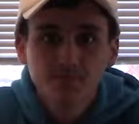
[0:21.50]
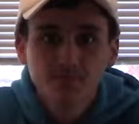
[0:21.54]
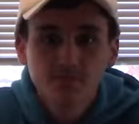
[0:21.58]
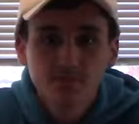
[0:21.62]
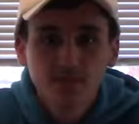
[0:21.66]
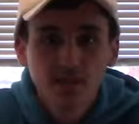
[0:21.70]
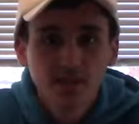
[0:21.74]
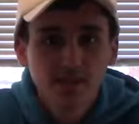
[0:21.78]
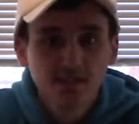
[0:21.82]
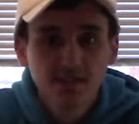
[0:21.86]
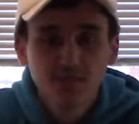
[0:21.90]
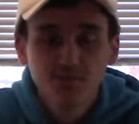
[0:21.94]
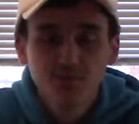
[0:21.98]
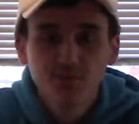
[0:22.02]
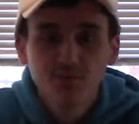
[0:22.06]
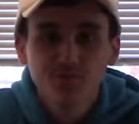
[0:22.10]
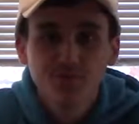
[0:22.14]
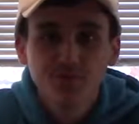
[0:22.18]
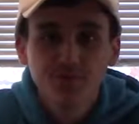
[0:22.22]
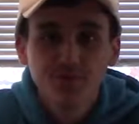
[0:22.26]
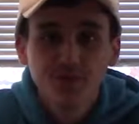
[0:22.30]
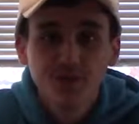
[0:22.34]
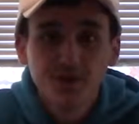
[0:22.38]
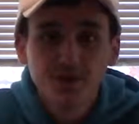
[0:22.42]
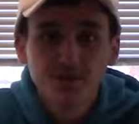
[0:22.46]
And simply
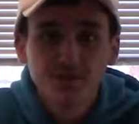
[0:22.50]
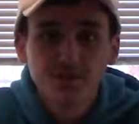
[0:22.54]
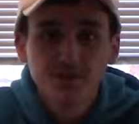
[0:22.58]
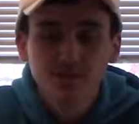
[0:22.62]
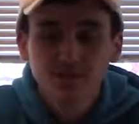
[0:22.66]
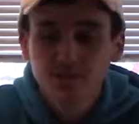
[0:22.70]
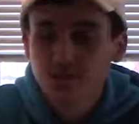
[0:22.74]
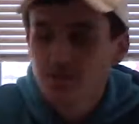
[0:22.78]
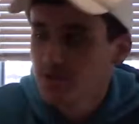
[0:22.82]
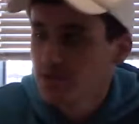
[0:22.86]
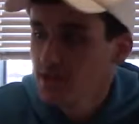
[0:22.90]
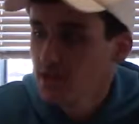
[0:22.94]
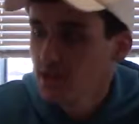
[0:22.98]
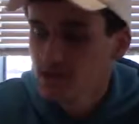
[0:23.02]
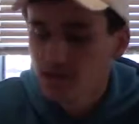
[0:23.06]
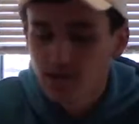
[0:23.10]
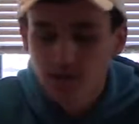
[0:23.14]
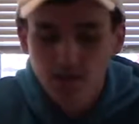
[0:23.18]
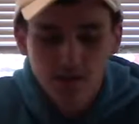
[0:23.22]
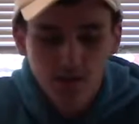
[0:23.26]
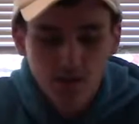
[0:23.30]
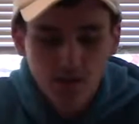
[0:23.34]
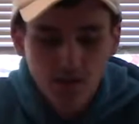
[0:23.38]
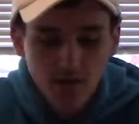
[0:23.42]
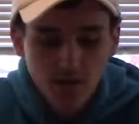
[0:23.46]
for fun, so yeah.
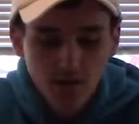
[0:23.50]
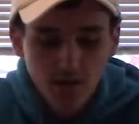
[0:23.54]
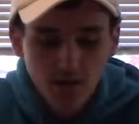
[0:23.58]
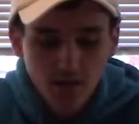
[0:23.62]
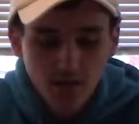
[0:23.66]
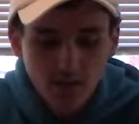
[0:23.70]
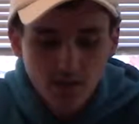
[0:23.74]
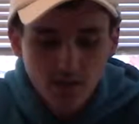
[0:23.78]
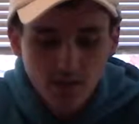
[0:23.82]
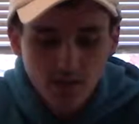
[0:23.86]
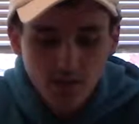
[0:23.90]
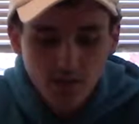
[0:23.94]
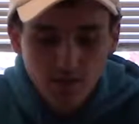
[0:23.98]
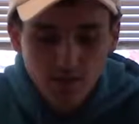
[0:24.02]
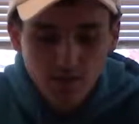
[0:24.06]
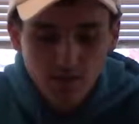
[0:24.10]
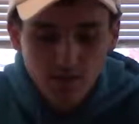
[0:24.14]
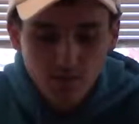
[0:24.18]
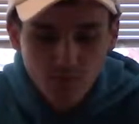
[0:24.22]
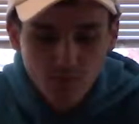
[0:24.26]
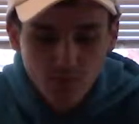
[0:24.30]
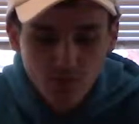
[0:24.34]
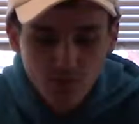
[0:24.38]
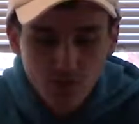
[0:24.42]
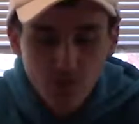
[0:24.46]

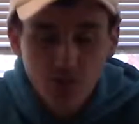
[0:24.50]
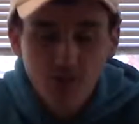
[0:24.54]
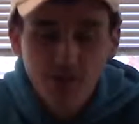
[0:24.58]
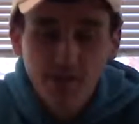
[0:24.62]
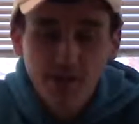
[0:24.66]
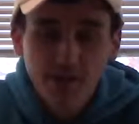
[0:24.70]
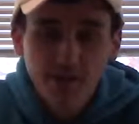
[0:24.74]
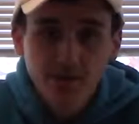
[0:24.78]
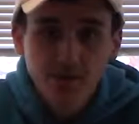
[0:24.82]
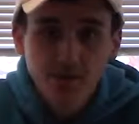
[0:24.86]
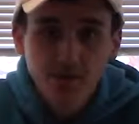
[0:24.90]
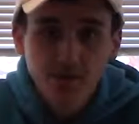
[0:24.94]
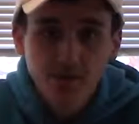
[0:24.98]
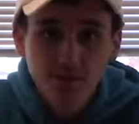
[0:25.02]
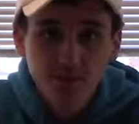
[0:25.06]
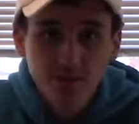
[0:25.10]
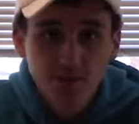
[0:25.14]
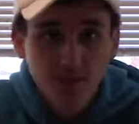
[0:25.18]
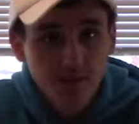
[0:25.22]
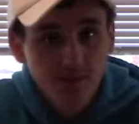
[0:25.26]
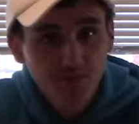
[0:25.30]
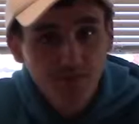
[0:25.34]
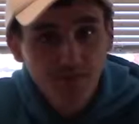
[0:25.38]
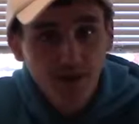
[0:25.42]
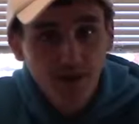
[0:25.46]
Just a reminder,
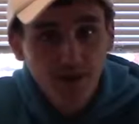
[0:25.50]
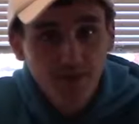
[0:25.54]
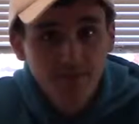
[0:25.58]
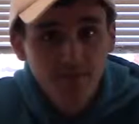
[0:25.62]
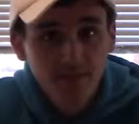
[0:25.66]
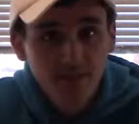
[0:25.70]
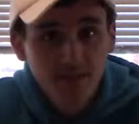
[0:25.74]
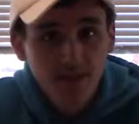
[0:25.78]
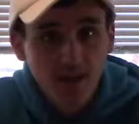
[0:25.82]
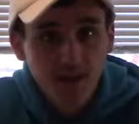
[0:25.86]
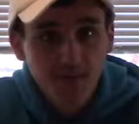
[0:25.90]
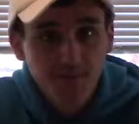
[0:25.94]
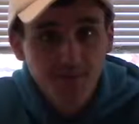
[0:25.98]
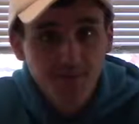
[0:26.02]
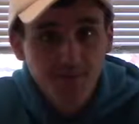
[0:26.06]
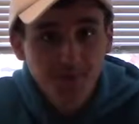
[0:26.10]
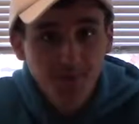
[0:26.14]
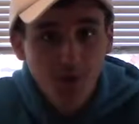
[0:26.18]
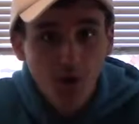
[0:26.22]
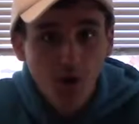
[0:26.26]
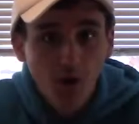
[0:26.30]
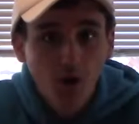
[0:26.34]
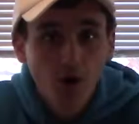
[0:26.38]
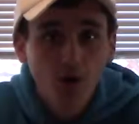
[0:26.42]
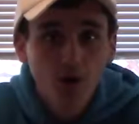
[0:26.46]
these 5 steps
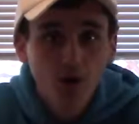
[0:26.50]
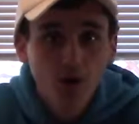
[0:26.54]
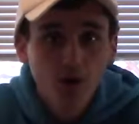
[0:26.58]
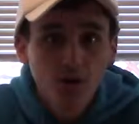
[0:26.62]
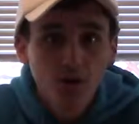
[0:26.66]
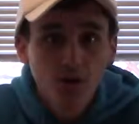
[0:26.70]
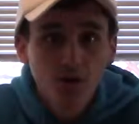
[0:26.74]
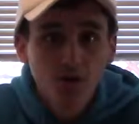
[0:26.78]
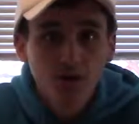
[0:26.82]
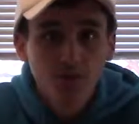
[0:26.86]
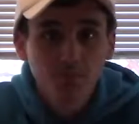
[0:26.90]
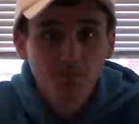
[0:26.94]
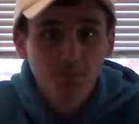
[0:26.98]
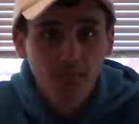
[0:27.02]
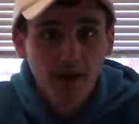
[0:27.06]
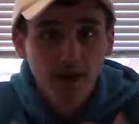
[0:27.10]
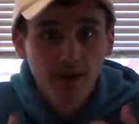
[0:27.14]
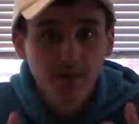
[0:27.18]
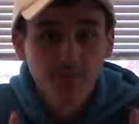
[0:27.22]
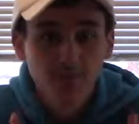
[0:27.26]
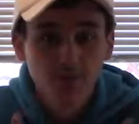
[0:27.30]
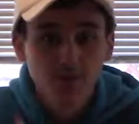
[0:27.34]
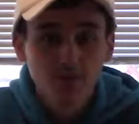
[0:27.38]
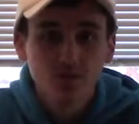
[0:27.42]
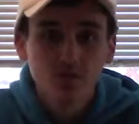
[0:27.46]
are
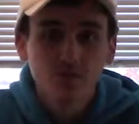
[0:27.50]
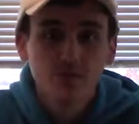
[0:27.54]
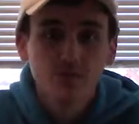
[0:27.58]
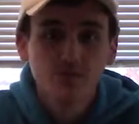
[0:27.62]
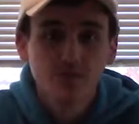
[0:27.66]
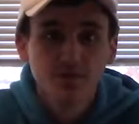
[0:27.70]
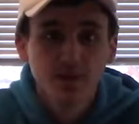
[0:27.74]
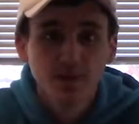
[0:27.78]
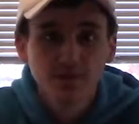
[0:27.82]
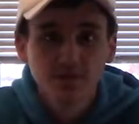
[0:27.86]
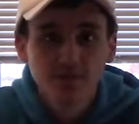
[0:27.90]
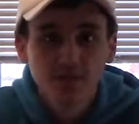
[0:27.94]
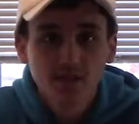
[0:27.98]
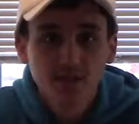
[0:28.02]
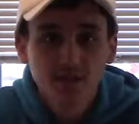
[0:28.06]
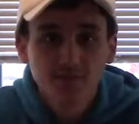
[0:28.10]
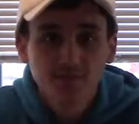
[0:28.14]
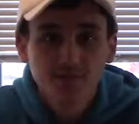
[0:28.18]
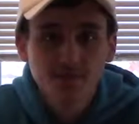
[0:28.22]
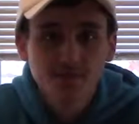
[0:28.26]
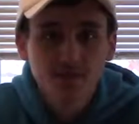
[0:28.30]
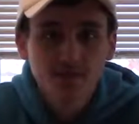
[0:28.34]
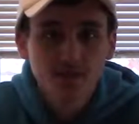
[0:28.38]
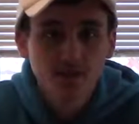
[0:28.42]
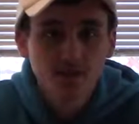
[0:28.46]
my personal 5
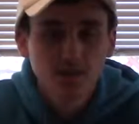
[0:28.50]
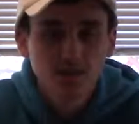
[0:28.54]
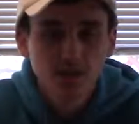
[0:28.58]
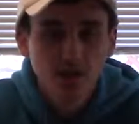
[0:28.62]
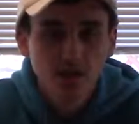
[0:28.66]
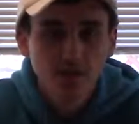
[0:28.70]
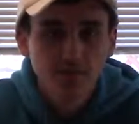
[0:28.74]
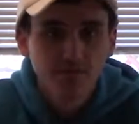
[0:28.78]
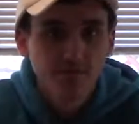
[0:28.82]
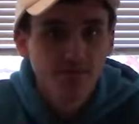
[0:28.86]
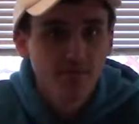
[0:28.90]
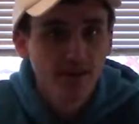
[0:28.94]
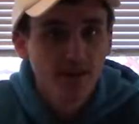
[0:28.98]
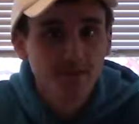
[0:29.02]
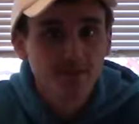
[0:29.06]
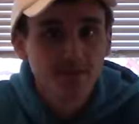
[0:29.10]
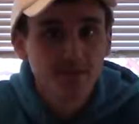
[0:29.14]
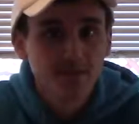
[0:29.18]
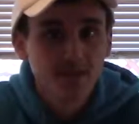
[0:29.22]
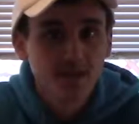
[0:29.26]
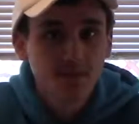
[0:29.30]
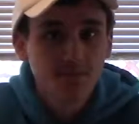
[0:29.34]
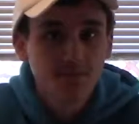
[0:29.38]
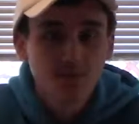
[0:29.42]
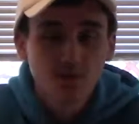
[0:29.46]
steps. It's not 5
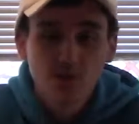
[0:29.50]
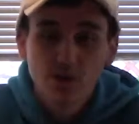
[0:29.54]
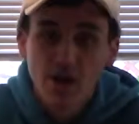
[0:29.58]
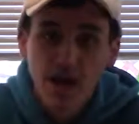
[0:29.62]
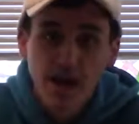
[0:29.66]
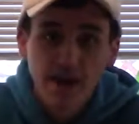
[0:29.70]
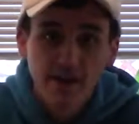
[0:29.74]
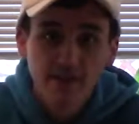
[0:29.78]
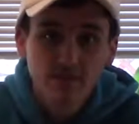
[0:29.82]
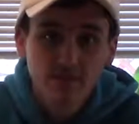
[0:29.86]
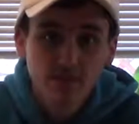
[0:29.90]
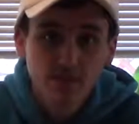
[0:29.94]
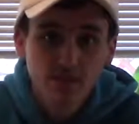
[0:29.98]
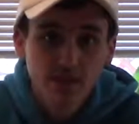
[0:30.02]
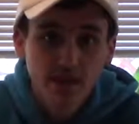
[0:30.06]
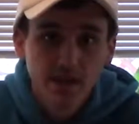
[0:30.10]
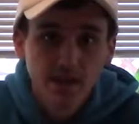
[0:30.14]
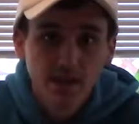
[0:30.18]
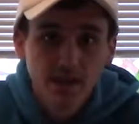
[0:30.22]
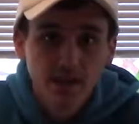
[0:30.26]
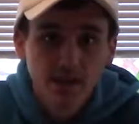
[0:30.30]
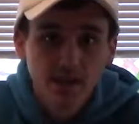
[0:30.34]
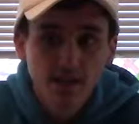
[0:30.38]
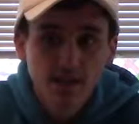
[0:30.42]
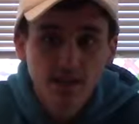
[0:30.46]
steps you have to
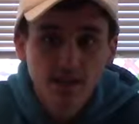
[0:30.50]
take.